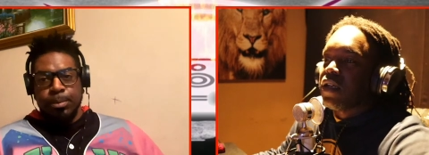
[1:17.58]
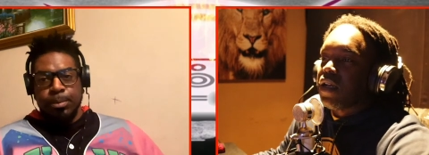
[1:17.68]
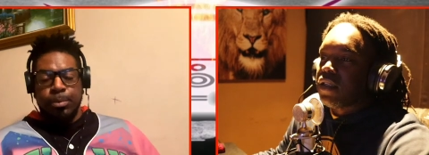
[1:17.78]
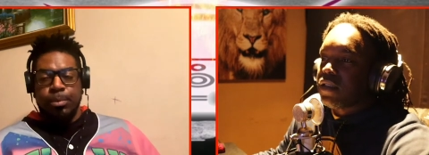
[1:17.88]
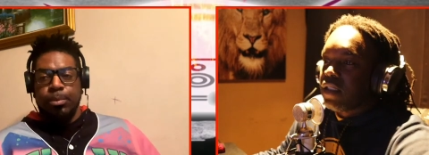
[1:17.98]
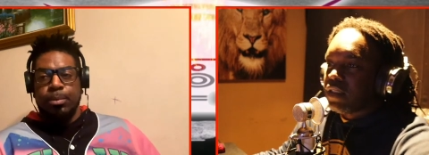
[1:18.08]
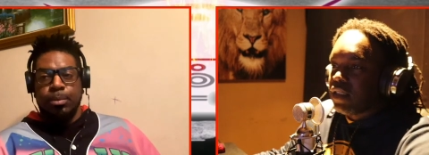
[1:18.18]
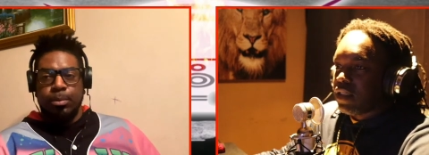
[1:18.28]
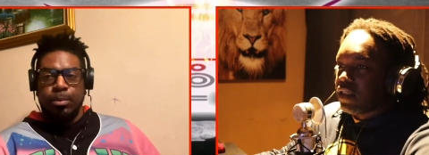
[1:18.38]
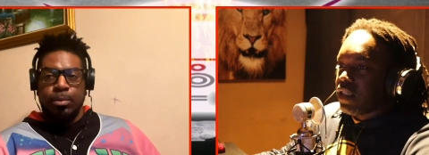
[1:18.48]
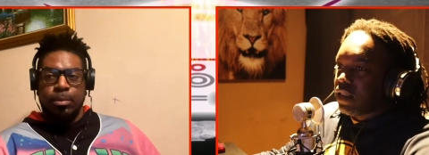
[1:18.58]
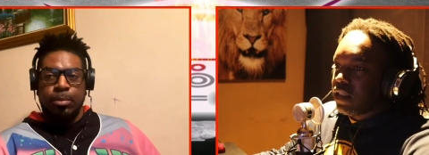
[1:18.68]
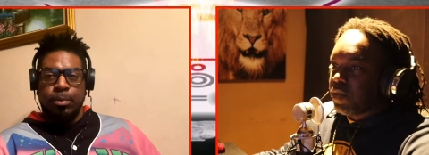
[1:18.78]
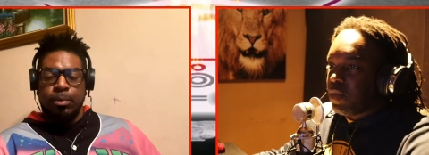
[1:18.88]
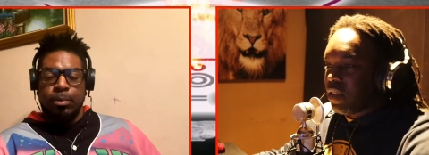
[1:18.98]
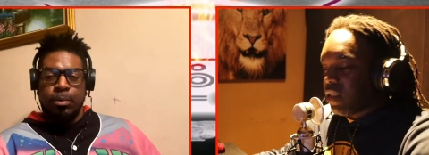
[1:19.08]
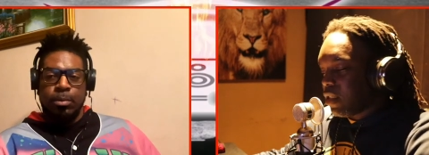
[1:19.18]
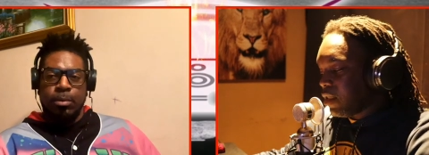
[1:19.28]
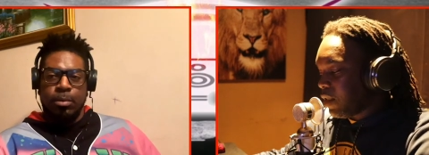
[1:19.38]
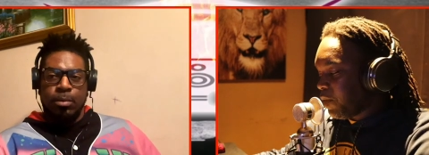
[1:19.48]
Speaker 1: all right, so let's just let's just be let's
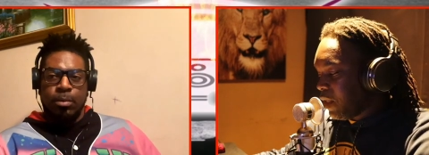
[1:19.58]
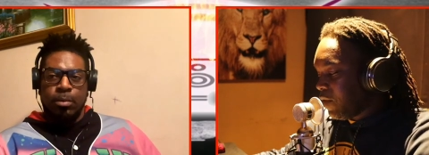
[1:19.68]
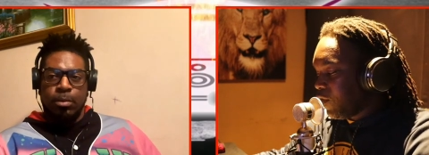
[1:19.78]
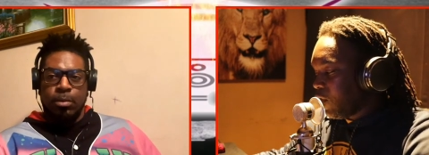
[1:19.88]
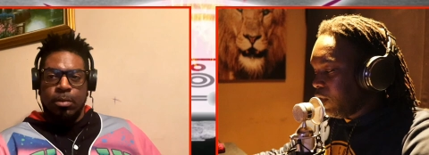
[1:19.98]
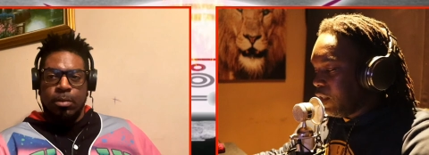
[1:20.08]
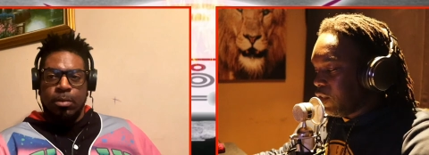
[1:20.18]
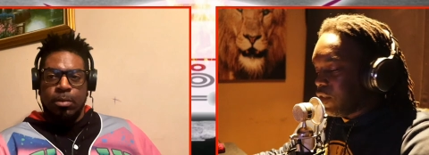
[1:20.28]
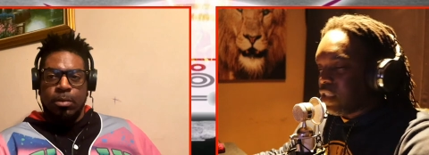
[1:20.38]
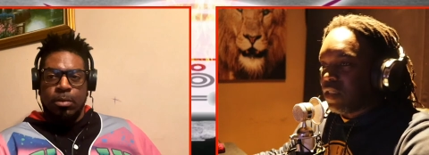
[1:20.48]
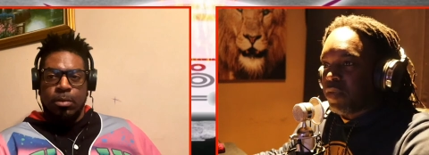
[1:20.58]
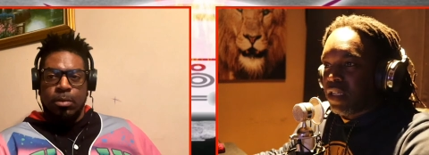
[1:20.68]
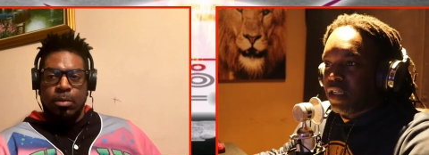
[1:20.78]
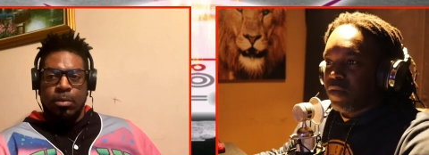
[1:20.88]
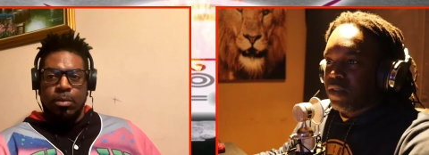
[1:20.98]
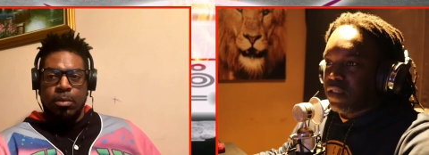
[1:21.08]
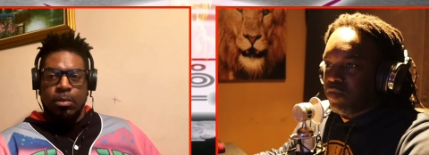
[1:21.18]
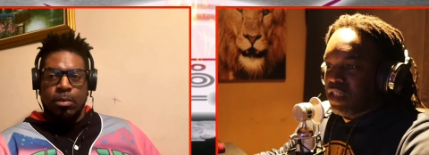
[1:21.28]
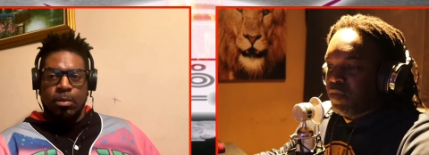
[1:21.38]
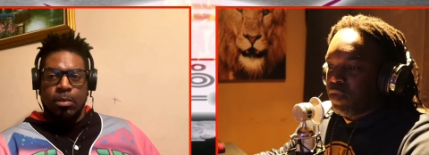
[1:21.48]
just be fully transparent with the
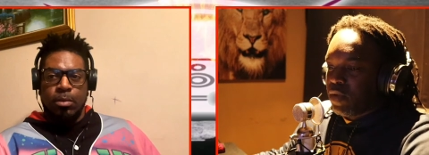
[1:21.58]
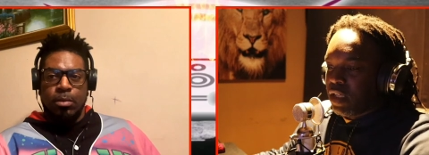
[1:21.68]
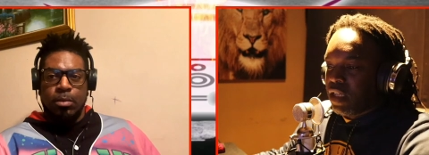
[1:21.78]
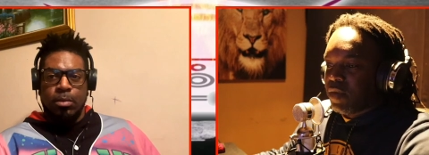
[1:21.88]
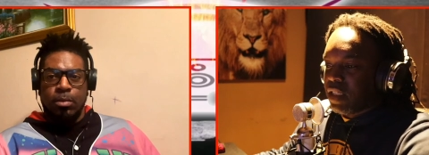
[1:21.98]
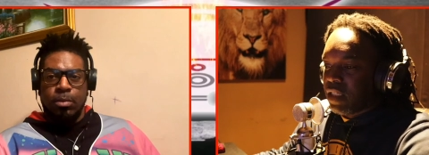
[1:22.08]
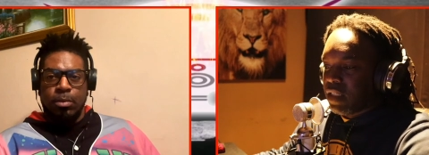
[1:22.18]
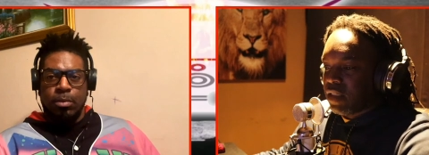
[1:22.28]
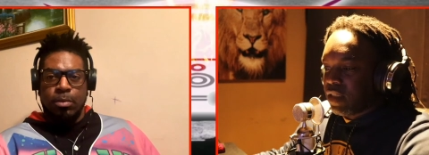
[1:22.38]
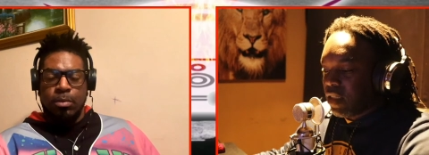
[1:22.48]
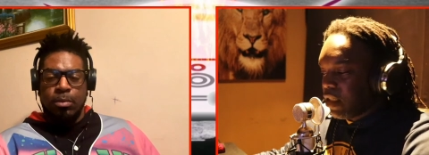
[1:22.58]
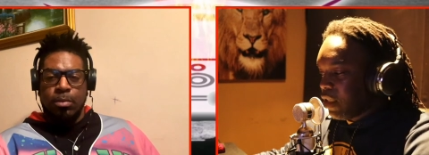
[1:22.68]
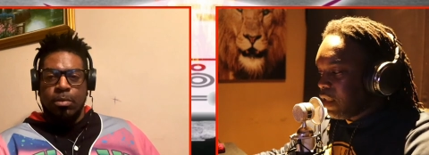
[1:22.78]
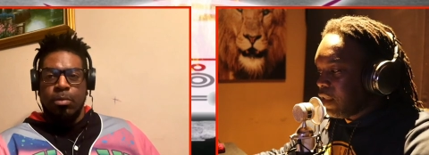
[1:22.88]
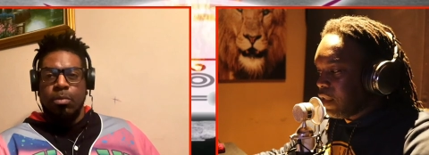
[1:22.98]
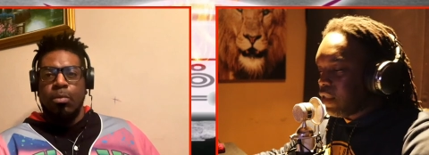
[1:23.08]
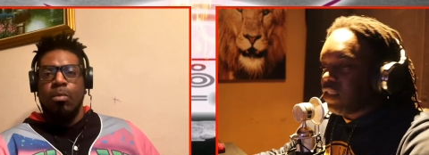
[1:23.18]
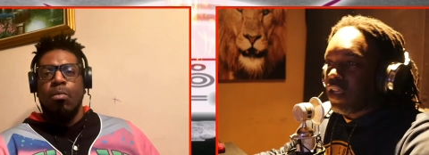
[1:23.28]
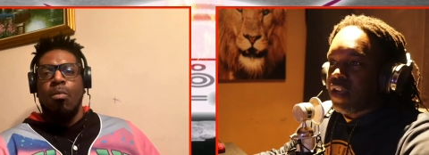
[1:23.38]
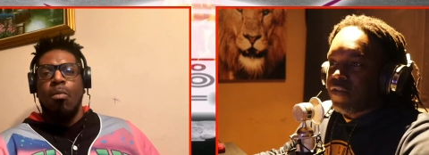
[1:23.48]
people here because this is
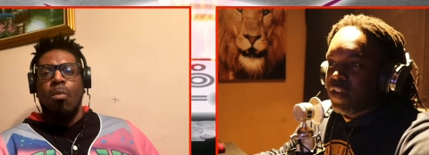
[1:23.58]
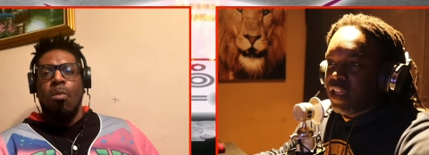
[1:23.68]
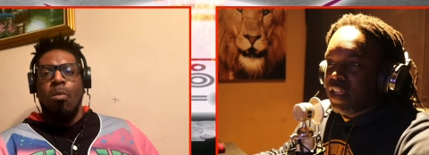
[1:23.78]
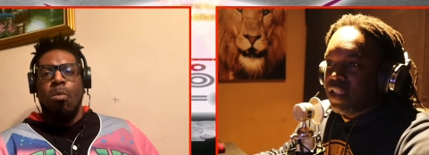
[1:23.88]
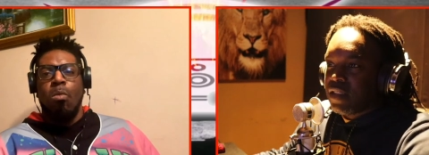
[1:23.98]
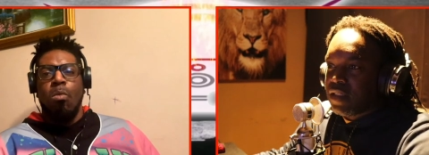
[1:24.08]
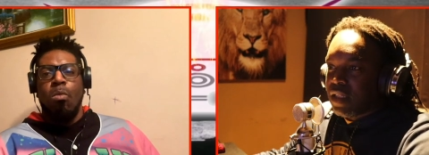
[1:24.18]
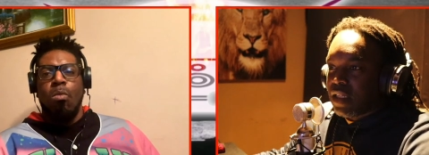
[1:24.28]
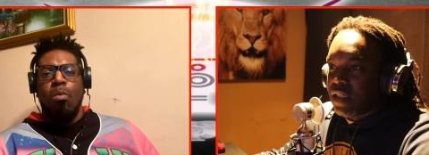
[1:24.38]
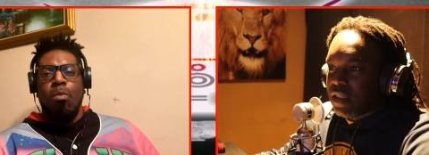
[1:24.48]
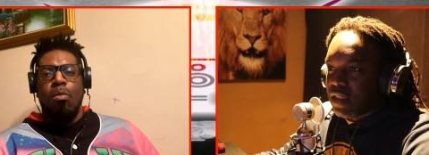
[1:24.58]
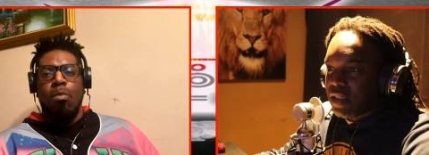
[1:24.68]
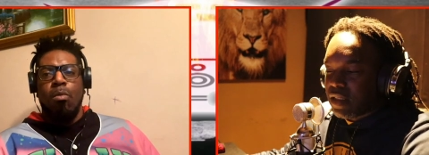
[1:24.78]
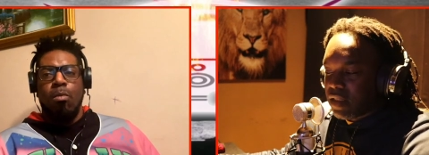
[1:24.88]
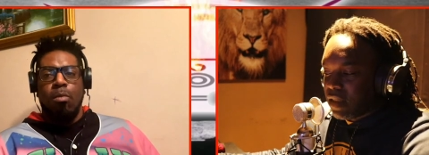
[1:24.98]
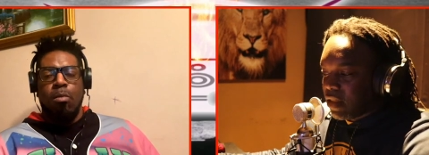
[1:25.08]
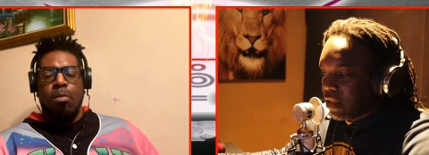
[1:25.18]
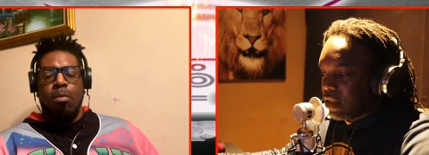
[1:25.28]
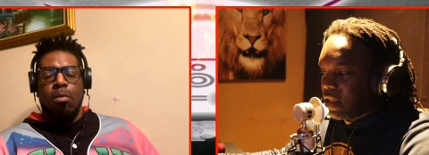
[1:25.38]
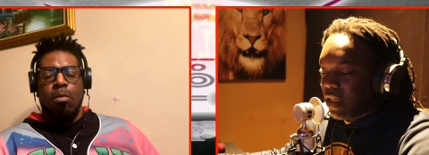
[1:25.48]
our fans and
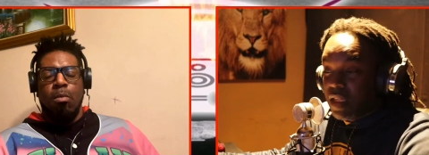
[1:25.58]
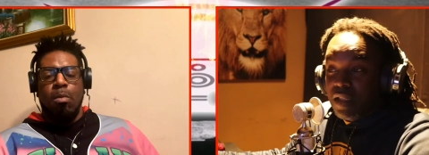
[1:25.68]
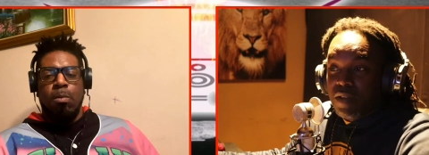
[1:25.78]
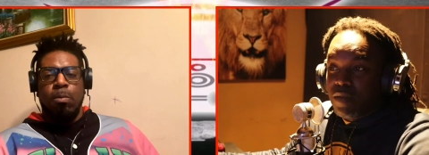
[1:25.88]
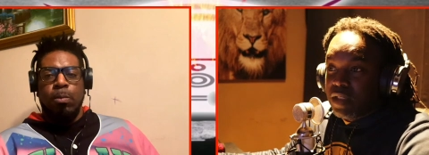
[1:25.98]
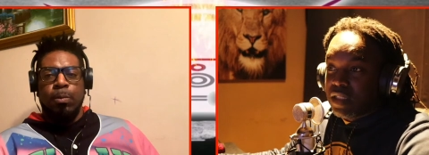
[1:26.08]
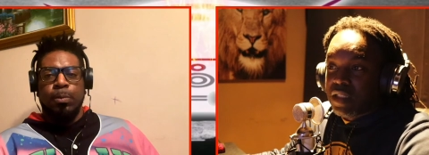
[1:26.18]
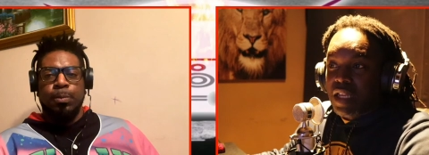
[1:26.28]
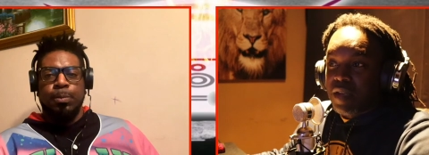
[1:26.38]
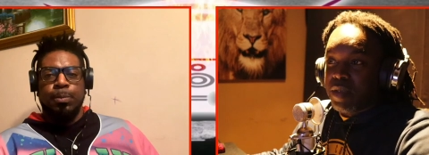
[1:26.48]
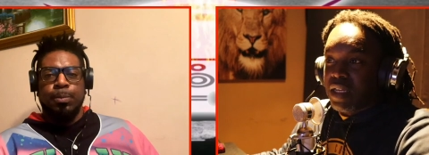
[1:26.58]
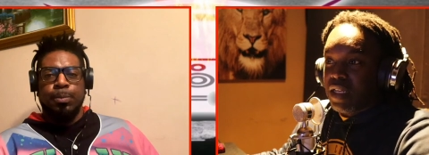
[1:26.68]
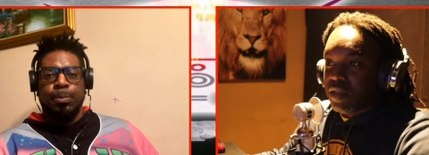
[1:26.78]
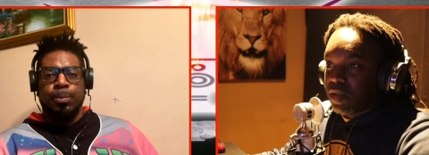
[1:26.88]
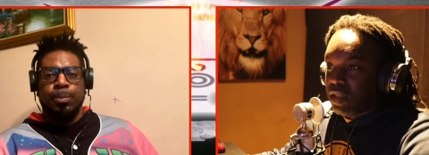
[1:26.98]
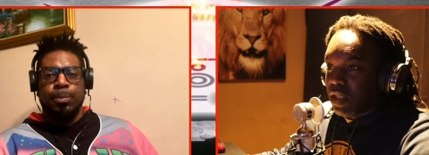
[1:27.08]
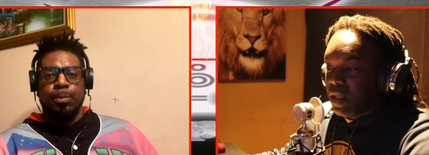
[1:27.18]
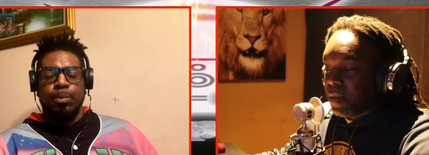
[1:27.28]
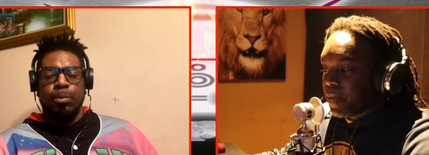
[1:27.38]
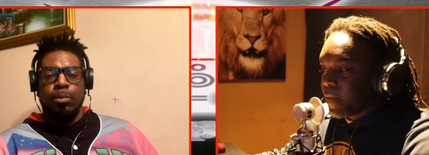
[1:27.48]
we just got to be honest with
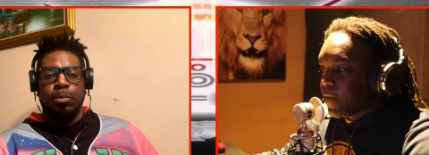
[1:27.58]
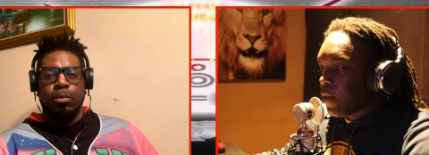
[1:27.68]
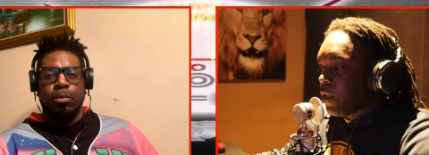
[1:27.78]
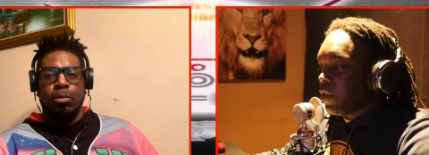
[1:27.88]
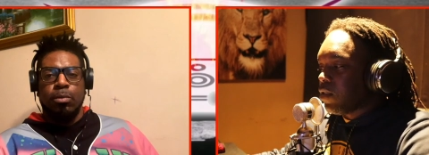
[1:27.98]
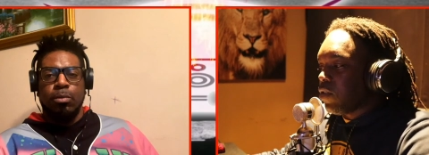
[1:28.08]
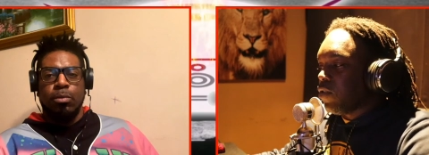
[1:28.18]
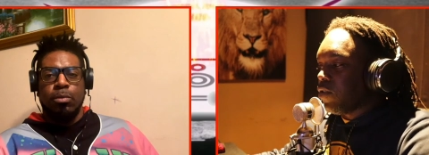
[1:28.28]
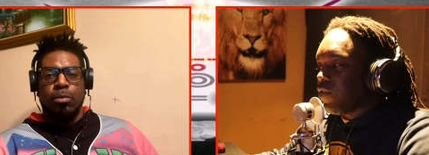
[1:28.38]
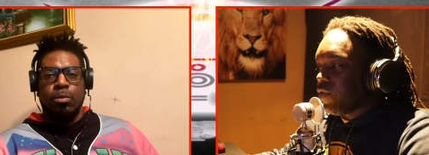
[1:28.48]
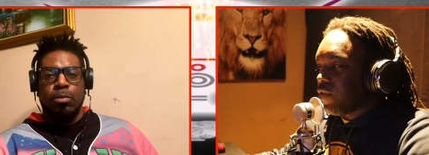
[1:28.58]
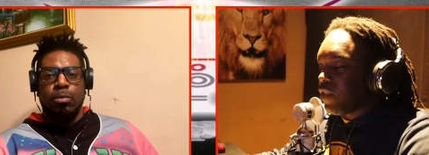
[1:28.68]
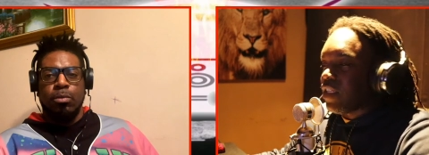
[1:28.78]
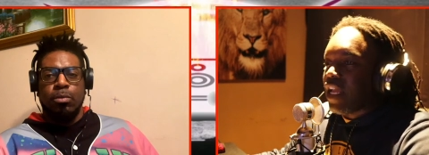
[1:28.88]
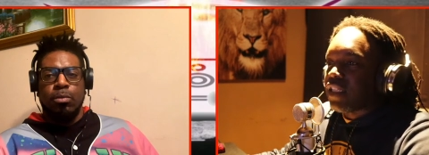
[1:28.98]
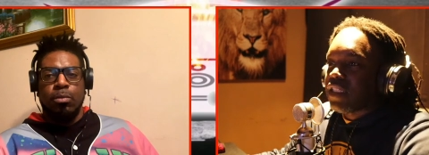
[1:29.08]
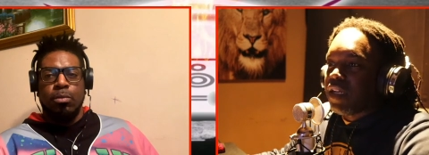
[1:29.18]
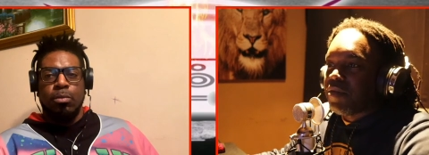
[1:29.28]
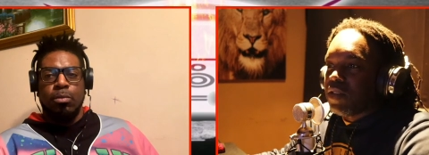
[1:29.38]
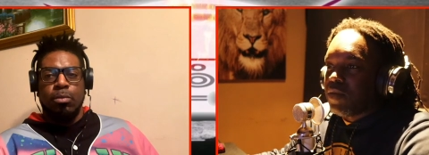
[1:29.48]
y'all. So, for the last
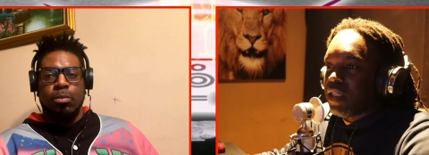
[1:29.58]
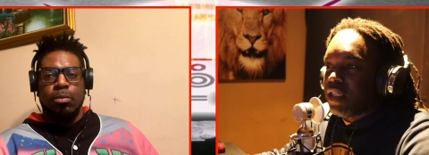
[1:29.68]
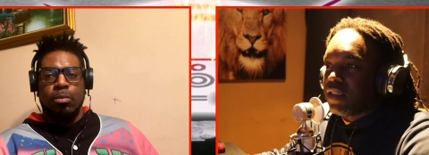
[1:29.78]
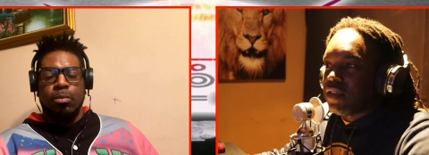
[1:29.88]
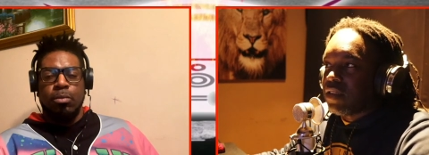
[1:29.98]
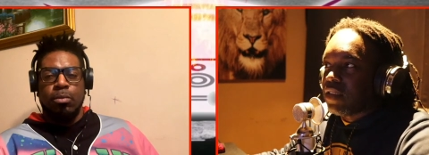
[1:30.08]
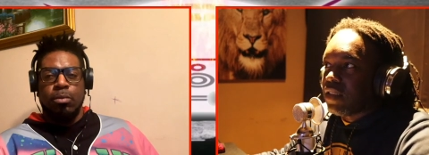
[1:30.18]
couple of weeks,